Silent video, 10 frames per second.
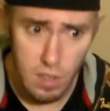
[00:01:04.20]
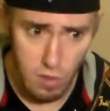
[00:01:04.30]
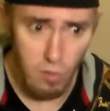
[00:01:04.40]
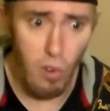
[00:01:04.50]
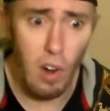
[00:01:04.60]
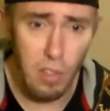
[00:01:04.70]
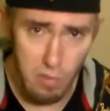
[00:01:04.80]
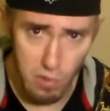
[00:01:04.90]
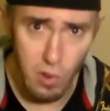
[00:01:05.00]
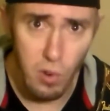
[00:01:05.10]
run
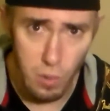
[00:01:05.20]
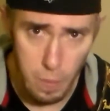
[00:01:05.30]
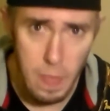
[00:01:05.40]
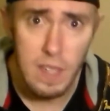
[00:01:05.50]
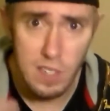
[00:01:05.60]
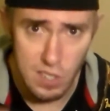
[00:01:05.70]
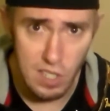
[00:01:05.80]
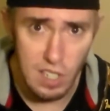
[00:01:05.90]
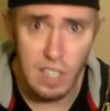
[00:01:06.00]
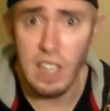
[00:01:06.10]
through
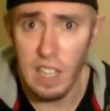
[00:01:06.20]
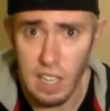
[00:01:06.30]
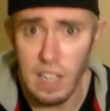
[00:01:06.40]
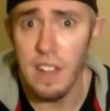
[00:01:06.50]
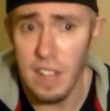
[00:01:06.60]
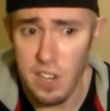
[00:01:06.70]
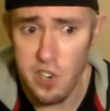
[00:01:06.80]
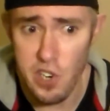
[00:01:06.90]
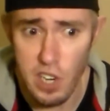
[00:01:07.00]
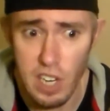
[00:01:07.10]
C, E, then
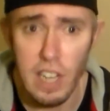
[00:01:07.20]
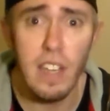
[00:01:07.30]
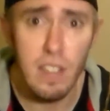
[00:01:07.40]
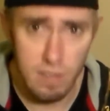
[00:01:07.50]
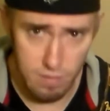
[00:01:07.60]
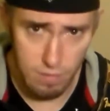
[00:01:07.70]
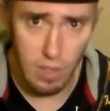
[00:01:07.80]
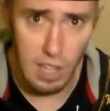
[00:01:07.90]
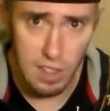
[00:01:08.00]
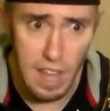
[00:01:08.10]
G
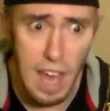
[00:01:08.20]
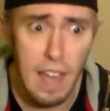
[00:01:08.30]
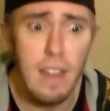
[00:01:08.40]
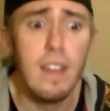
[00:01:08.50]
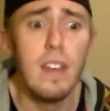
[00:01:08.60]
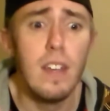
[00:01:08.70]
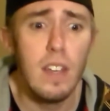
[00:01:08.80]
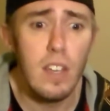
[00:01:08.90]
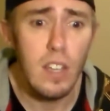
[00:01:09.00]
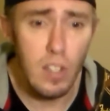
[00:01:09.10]
like that,
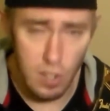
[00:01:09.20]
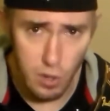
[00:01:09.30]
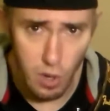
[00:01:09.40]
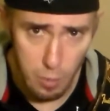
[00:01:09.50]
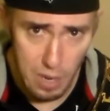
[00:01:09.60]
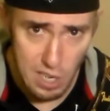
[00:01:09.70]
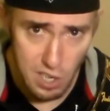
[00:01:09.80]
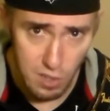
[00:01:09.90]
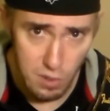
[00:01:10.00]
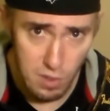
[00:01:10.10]
you're doing
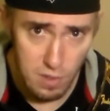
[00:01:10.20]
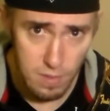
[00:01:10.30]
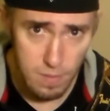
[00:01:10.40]
arpeggios.